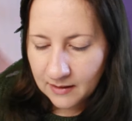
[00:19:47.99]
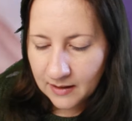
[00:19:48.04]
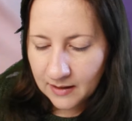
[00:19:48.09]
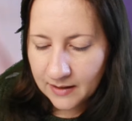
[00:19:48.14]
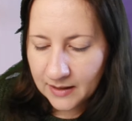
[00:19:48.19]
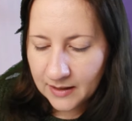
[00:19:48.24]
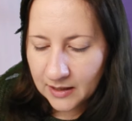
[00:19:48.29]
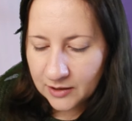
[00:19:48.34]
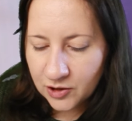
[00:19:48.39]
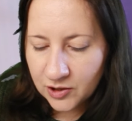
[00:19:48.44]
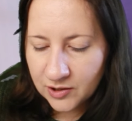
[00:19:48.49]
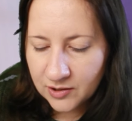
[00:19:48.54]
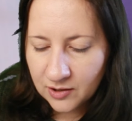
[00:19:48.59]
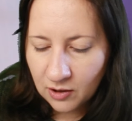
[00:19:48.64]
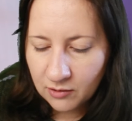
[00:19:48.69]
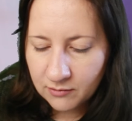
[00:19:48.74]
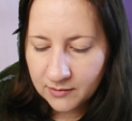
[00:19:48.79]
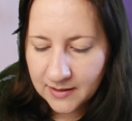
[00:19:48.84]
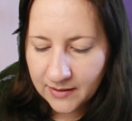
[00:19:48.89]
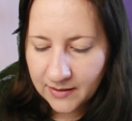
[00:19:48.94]
and that just
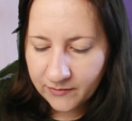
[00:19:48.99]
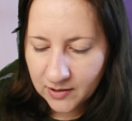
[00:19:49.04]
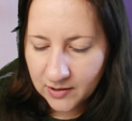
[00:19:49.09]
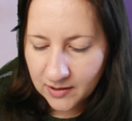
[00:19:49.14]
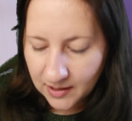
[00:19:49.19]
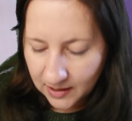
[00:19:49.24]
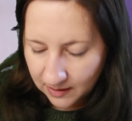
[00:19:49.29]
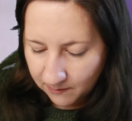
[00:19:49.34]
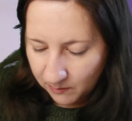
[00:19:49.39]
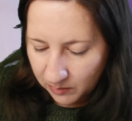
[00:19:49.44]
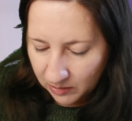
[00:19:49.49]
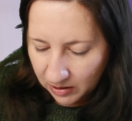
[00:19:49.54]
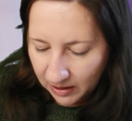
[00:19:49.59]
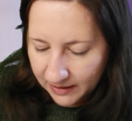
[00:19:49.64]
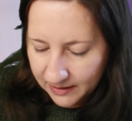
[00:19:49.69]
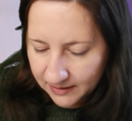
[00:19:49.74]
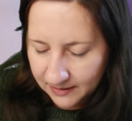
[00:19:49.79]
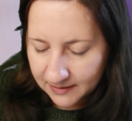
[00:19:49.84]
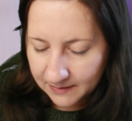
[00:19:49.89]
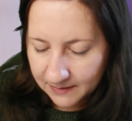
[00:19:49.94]
holds everything in
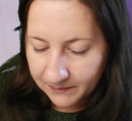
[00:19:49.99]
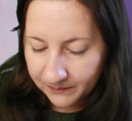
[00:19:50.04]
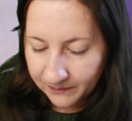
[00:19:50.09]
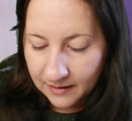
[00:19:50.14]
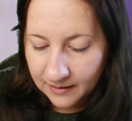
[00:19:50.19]
place.